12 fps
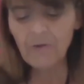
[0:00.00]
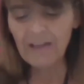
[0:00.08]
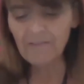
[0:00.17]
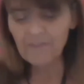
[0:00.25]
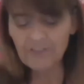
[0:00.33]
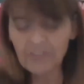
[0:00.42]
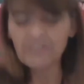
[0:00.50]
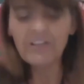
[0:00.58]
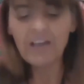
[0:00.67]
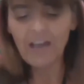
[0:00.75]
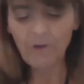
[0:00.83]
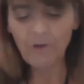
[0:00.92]
if, just say
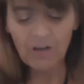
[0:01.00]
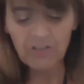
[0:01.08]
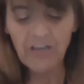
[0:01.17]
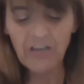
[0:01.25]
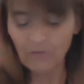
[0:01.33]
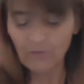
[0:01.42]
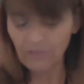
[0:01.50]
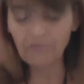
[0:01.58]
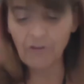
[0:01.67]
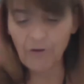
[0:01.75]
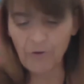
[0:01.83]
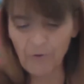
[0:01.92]
I got a channel
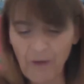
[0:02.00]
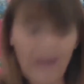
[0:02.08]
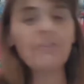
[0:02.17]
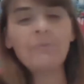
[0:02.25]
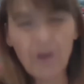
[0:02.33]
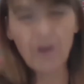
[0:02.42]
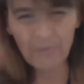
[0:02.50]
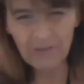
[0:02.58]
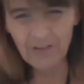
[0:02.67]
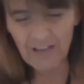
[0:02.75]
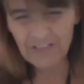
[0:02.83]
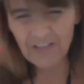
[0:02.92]
through at the moment,
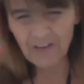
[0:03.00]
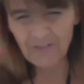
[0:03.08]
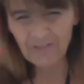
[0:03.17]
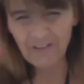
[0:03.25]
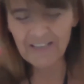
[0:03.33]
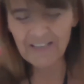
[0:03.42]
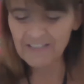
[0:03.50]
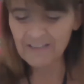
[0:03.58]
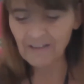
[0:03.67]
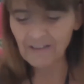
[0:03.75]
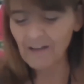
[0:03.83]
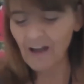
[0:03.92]
I don't, I,
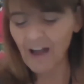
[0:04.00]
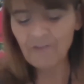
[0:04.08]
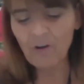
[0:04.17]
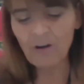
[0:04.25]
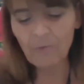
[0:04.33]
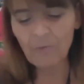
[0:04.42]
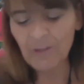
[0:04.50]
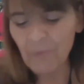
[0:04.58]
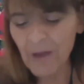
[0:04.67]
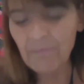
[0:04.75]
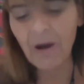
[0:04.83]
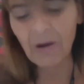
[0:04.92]
I've got one of
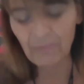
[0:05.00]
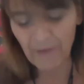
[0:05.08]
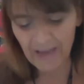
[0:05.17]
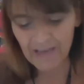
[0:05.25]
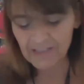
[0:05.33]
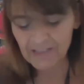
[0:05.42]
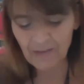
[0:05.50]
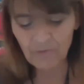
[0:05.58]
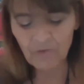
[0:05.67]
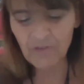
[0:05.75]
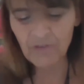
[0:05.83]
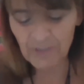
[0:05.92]
my bugbears, and I'm
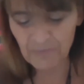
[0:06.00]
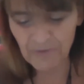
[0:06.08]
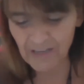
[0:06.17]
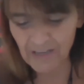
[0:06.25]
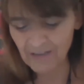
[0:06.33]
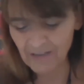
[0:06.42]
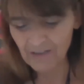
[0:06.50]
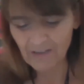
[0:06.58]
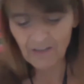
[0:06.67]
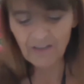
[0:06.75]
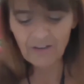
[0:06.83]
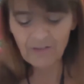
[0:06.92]
not trying to be
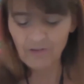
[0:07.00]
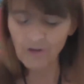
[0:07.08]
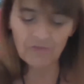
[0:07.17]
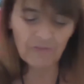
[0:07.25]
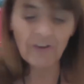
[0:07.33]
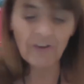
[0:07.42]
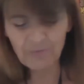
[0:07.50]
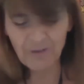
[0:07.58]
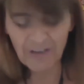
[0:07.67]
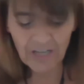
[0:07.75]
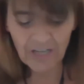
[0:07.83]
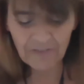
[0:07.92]
controversial, I
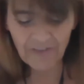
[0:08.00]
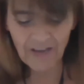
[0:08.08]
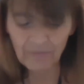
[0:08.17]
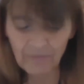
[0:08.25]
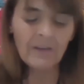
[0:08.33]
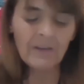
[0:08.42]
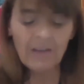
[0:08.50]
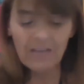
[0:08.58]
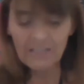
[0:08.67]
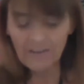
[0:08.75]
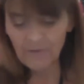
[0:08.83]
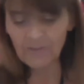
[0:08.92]
kind of am,
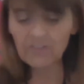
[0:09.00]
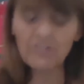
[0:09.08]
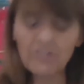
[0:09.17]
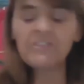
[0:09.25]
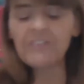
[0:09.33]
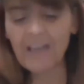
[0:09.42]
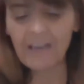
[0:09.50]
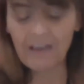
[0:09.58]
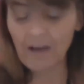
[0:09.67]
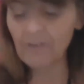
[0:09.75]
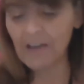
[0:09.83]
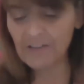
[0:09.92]
is I'm going to just say,
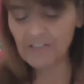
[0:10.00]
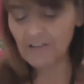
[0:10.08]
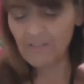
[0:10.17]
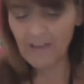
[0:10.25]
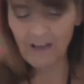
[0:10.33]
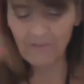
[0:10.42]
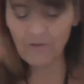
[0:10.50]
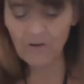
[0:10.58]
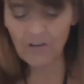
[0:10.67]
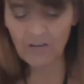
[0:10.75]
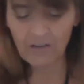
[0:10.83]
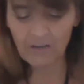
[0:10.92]
okay, so they, I've got
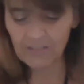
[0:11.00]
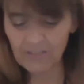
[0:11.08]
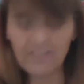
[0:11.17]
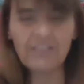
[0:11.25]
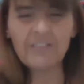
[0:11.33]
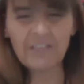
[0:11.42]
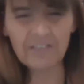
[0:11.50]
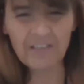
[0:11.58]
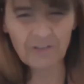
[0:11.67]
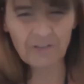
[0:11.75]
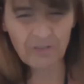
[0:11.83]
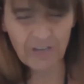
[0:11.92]
a sixteenth
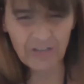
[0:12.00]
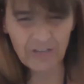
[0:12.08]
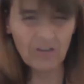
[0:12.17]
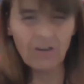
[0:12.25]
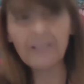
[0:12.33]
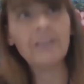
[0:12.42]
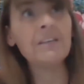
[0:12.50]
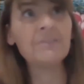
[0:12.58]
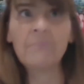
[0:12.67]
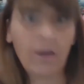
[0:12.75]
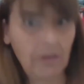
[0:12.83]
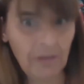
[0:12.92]
century Chinese
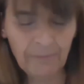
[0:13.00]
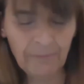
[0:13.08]
monk.